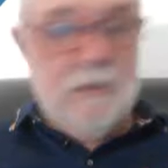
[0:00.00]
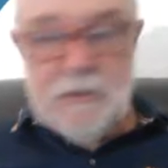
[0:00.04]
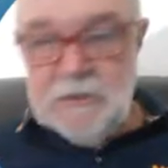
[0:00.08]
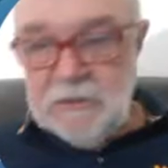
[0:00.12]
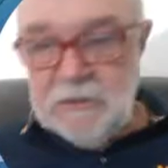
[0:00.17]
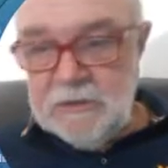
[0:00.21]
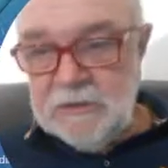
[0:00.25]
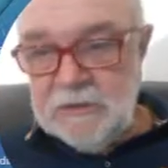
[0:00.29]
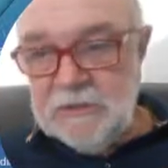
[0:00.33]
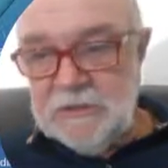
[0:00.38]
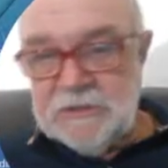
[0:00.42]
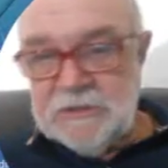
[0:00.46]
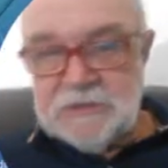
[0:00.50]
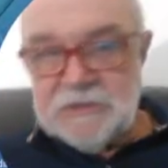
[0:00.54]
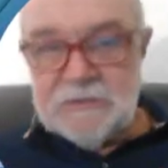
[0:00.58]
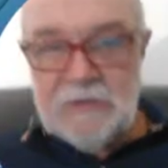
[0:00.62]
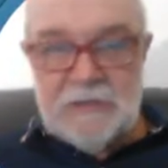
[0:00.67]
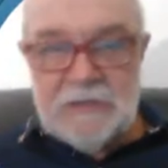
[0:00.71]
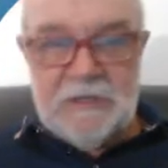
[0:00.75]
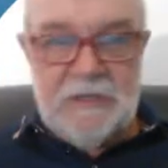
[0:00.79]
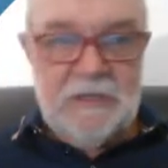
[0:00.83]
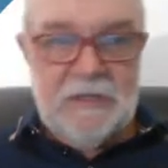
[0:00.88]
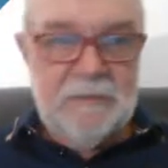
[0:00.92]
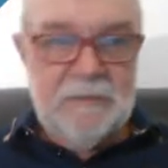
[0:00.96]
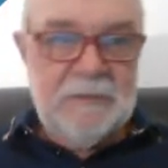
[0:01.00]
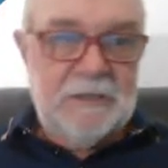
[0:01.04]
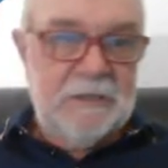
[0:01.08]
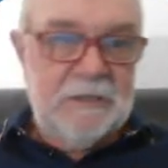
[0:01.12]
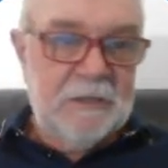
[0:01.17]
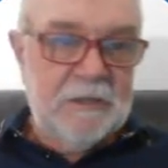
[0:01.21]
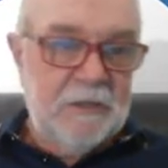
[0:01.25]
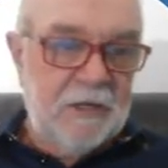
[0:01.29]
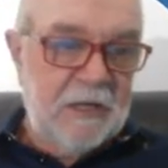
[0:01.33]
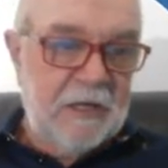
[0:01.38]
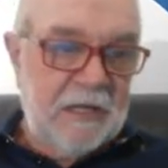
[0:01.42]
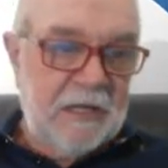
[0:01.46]
I need to shrink down a bit.
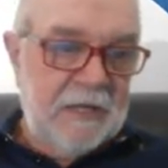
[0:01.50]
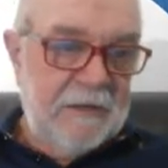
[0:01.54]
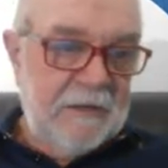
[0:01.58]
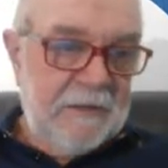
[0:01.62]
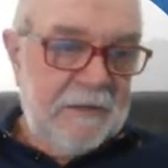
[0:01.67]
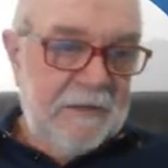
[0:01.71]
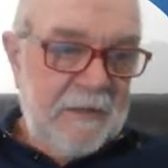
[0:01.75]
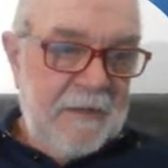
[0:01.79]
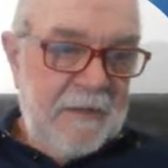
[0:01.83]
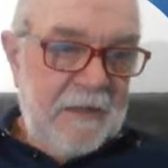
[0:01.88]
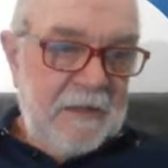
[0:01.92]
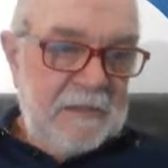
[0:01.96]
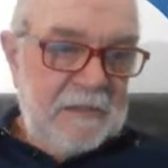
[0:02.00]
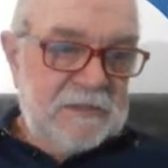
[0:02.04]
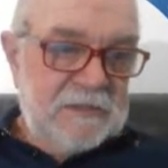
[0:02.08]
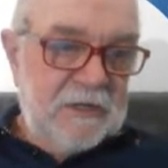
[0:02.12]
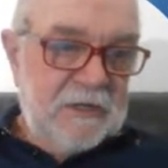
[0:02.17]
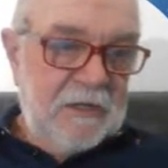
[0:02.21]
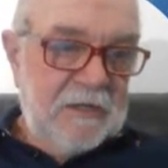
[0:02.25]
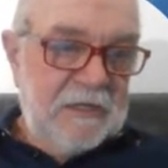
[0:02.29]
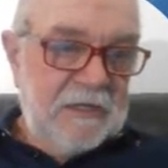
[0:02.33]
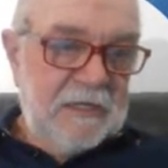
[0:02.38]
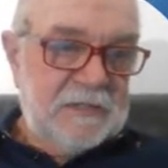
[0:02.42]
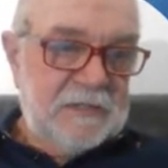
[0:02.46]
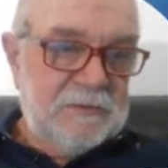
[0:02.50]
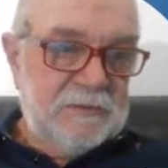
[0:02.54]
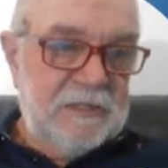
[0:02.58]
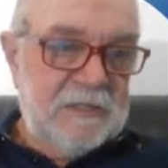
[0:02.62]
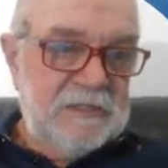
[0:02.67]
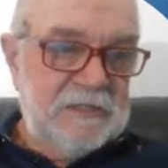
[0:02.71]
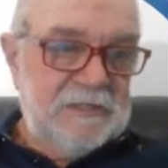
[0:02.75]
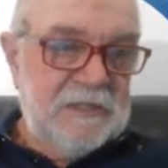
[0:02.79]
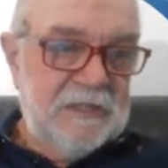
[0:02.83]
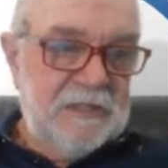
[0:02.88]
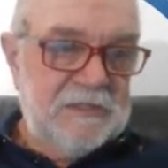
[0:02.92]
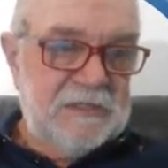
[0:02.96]
Okay, so the next one
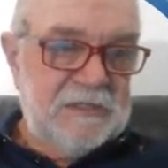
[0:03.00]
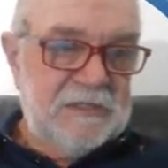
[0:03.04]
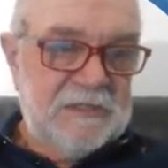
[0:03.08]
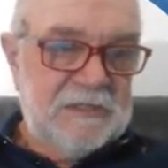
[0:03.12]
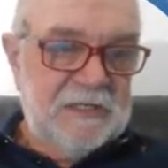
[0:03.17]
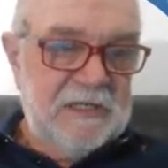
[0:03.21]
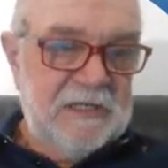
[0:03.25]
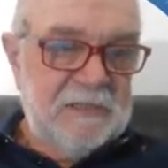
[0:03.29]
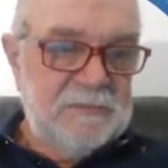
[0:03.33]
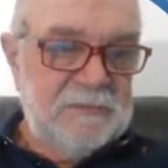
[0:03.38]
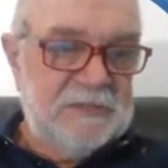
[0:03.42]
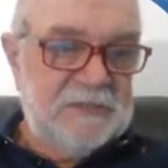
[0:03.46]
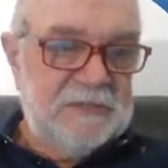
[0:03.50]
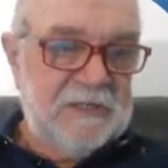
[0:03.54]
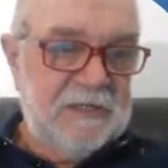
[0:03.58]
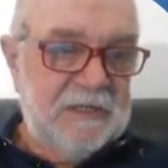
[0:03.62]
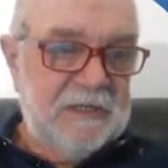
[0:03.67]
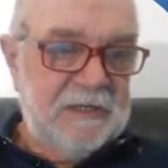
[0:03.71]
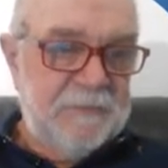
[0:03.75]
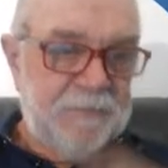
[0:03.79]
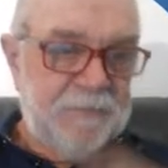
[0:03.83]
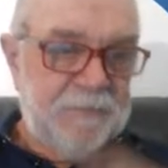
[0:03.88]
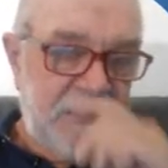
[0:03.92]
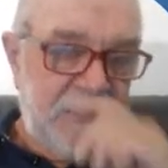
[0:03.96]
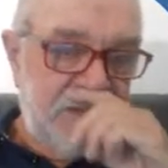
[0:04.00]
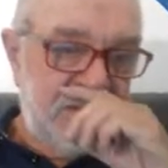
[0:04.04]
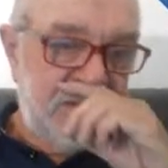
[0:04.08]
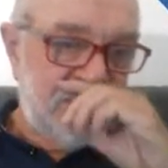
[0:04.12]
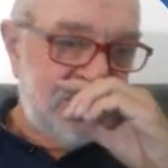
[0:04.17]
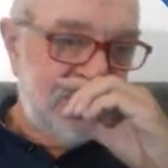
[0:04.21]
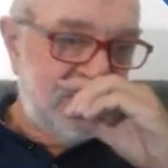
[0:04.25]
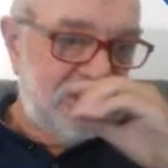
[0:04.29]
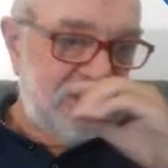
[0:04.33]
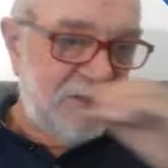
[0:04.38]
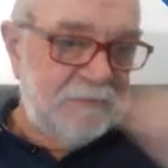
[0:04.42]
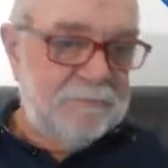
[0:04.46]
is hit the teams here. And this
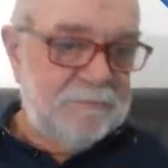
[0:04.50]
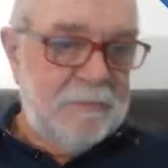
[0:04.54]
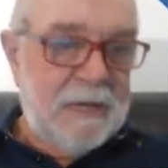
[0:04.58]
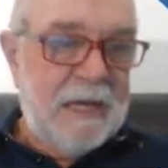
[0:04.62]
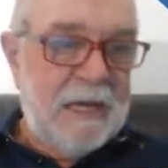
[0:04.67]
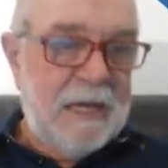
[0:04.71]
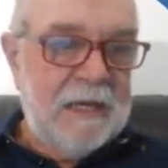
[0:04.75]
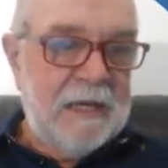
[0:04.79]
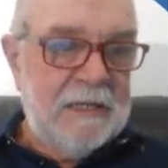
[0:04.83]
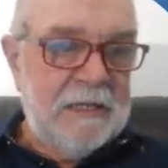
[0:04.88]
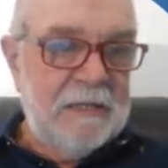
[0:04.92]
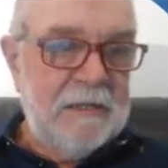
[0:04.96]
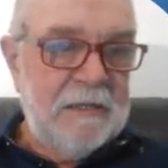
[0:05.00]
is your main